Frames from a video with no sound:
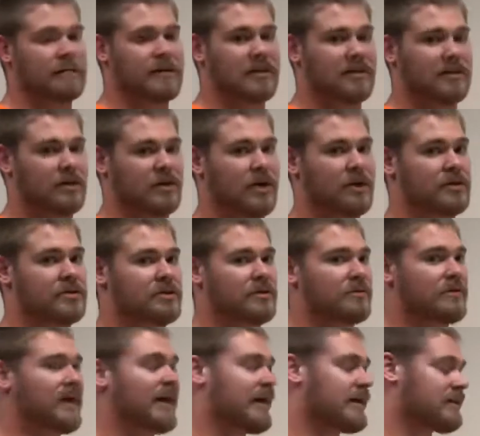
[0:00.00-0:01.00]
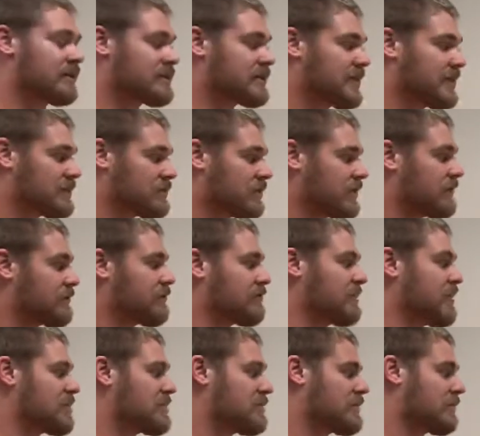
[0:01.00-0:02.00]
It will also gather sensory
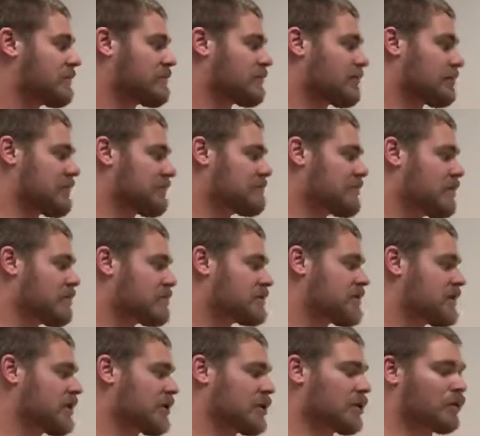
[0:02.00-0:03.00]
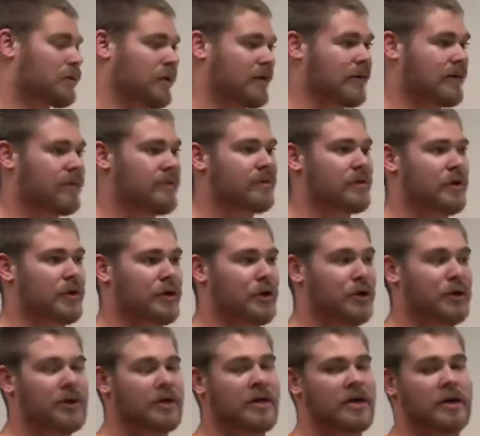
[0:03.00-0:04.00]
information from the posterior
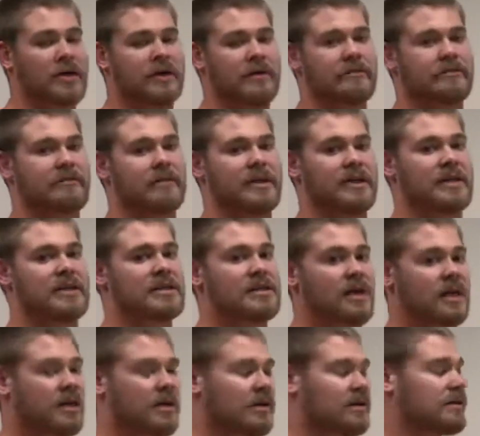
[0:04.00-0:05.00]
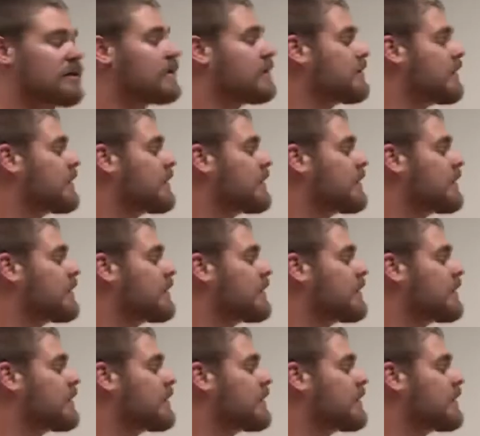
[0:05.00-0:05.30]
1/3 of the tongue,